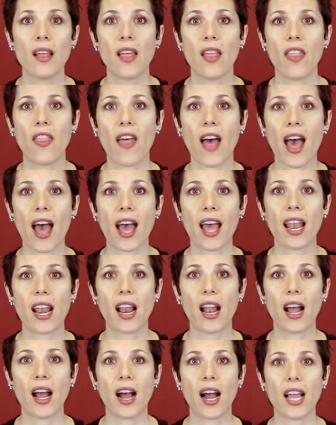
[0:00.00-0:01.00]

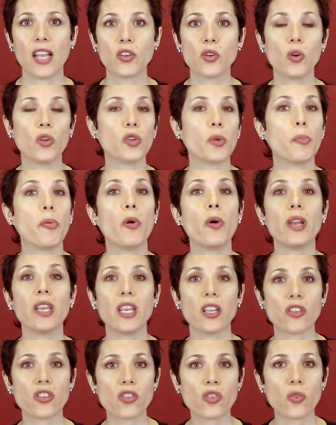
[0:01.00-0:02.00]
that I told a
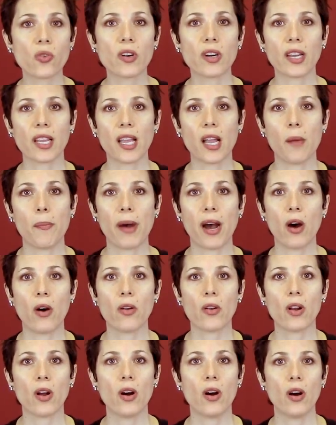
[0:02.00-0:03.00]
poignant story
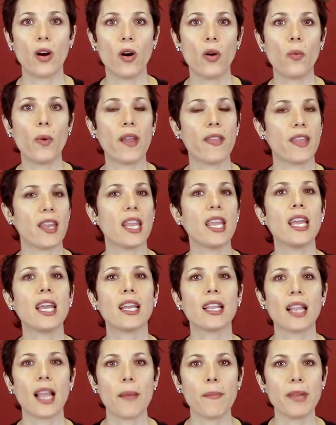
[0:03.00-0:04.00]
about a way that he
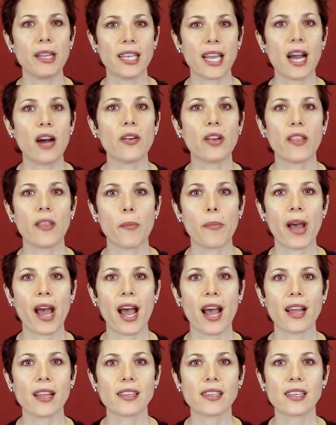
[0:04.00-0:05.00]
had let me down in the
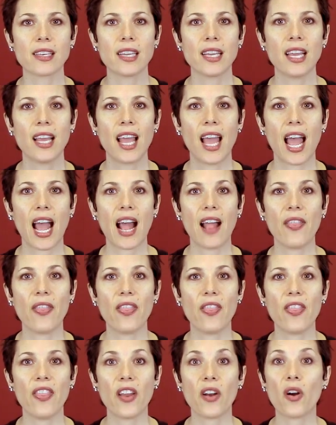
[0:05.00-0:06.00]
past.
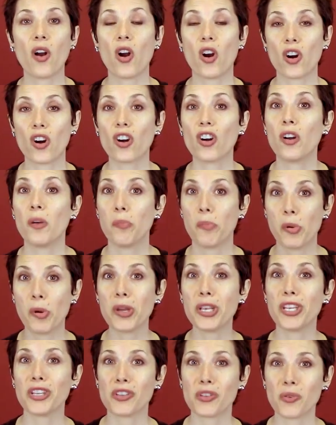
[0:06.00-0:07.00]
And there are
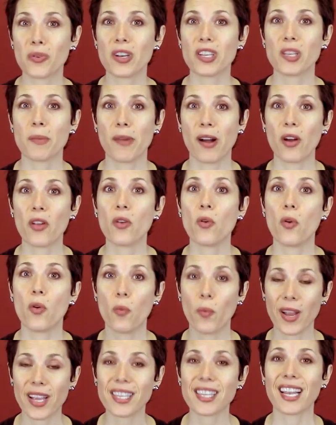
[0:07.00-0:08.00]
poignant stories about
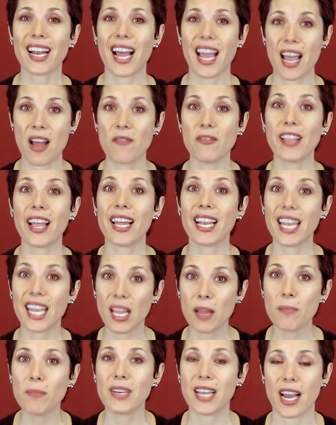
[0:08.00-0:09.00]
ways that I have let
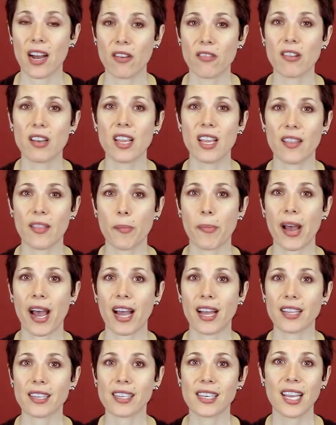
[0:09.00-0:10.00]
him down in the
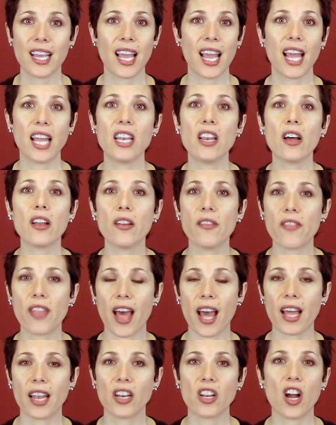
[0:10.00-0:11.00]
past. And none of
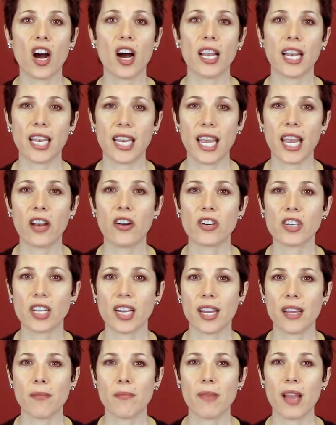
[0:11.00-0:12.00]
that got any
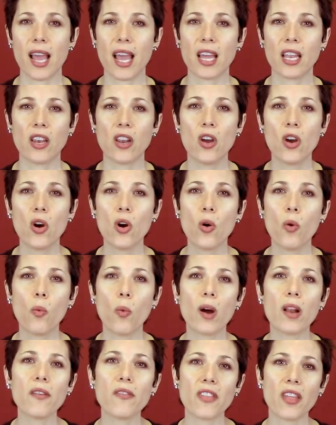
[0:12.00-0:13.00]
airtime. And
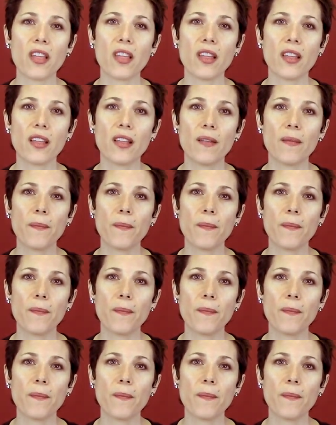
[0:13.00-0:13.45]
one of the